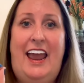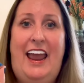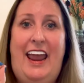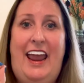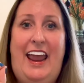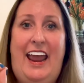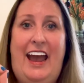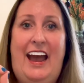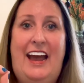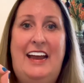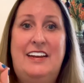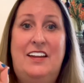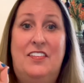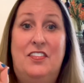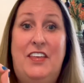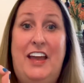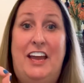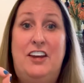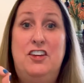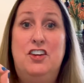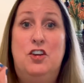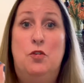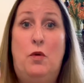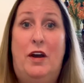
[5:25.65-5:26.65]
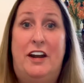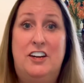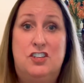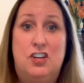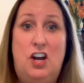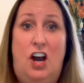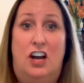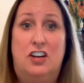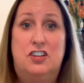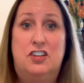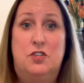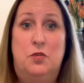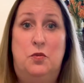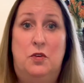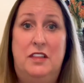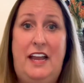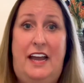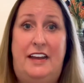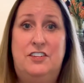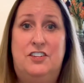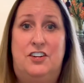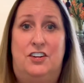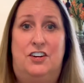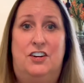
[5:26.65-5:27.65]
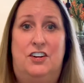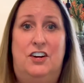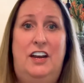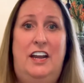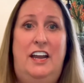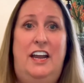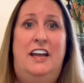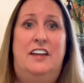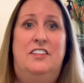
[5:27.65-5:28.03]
and then you want to talk to a lender.